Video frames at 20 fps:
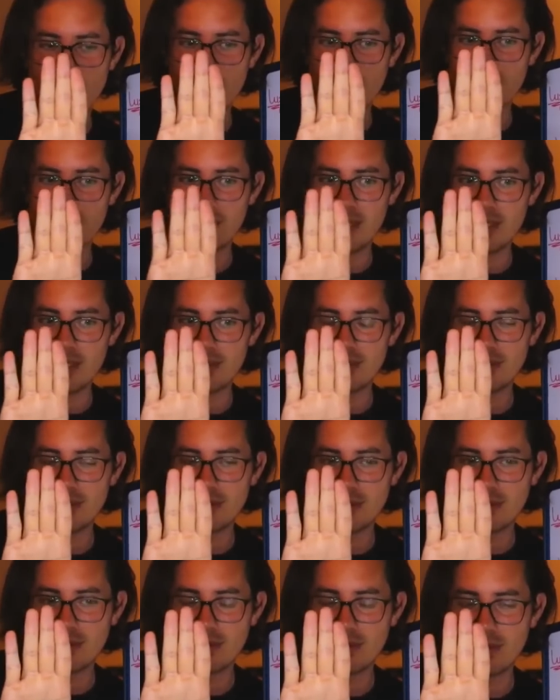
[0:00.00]
like
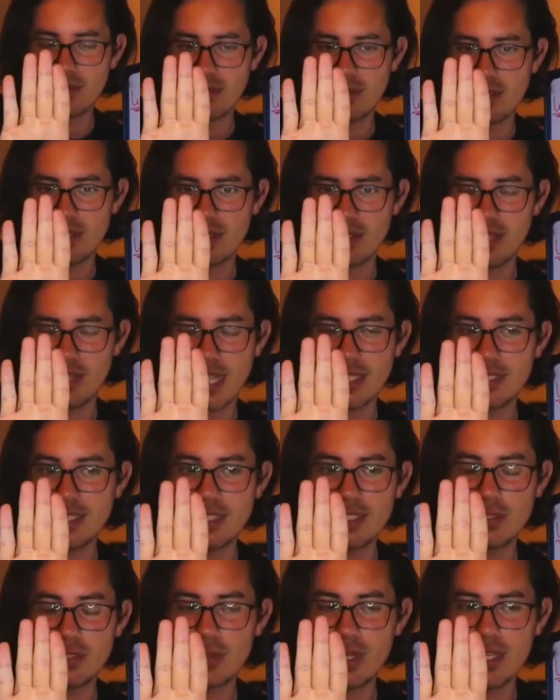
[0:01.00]
this,
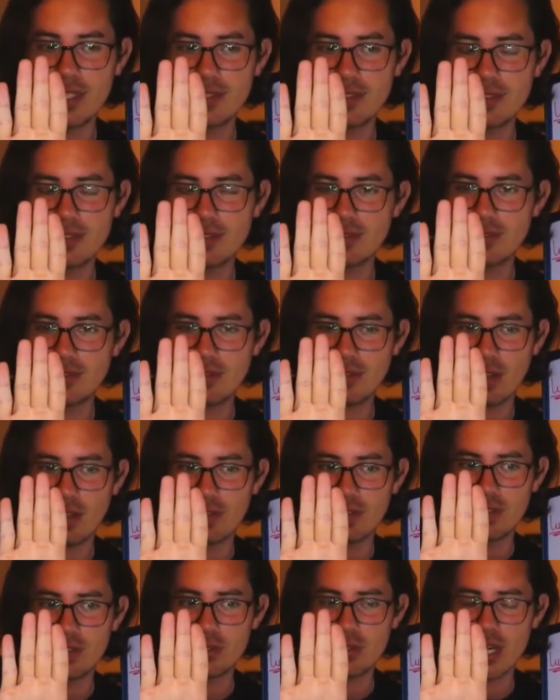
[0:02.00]
90 degrees
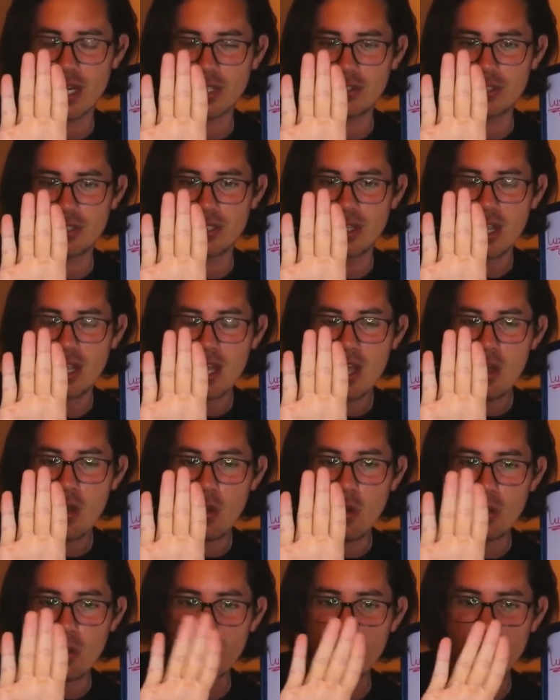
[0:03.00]
of structure,
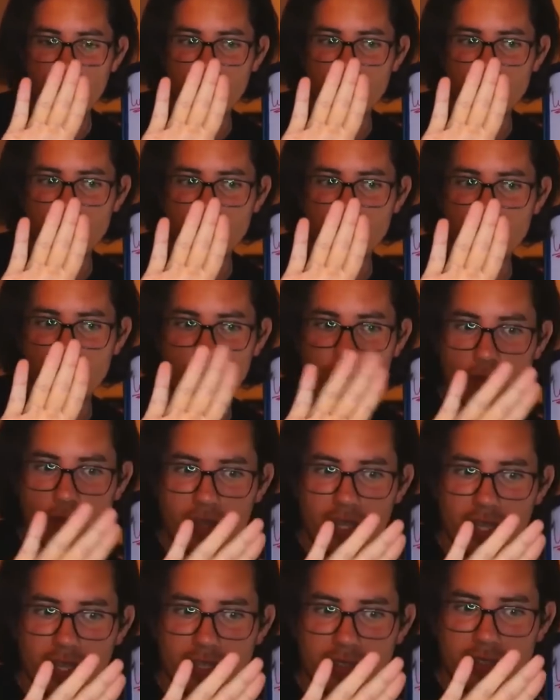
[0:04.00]
or this, or
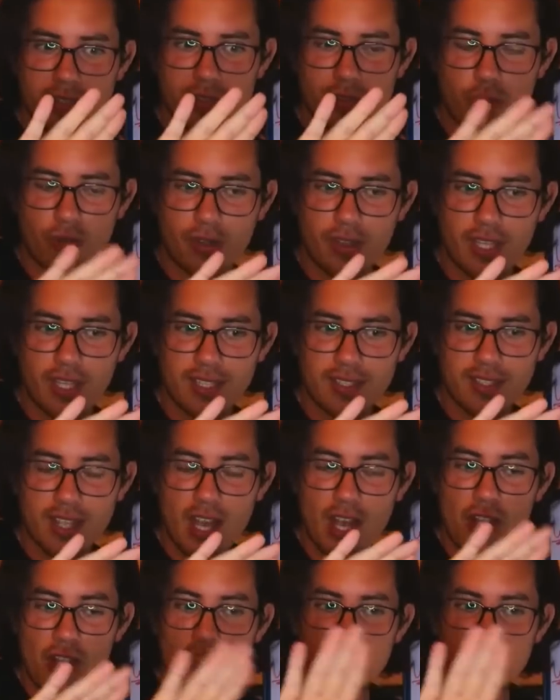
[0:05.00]
this, or this.